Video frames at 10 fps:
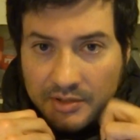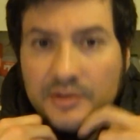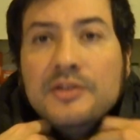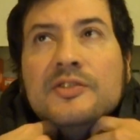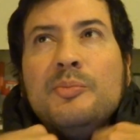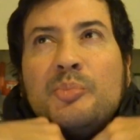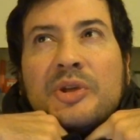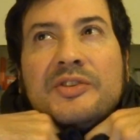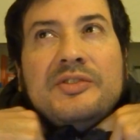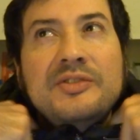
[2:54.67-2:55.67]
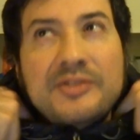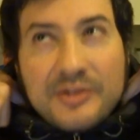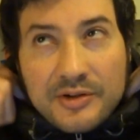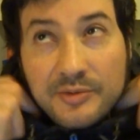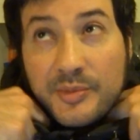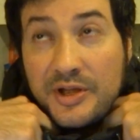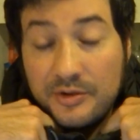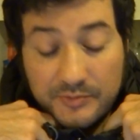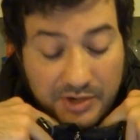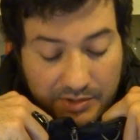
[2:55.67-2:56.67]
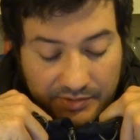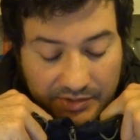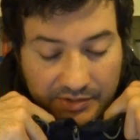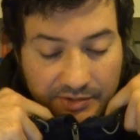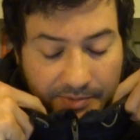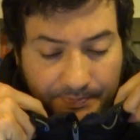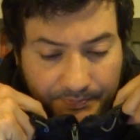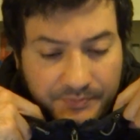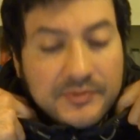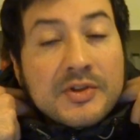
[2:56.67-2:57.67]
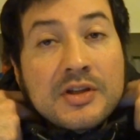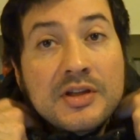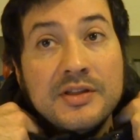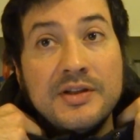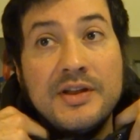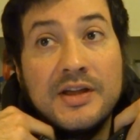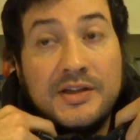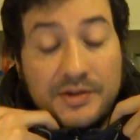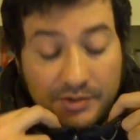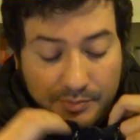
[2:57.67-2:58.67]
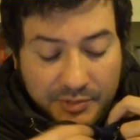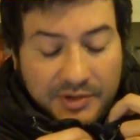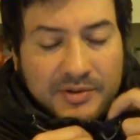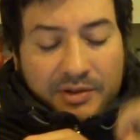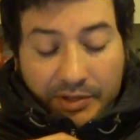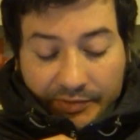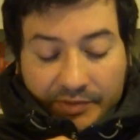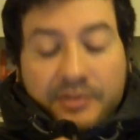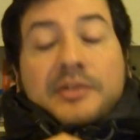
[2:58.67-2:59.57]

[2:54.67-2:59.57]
It's a bit snug around the neck here, but it's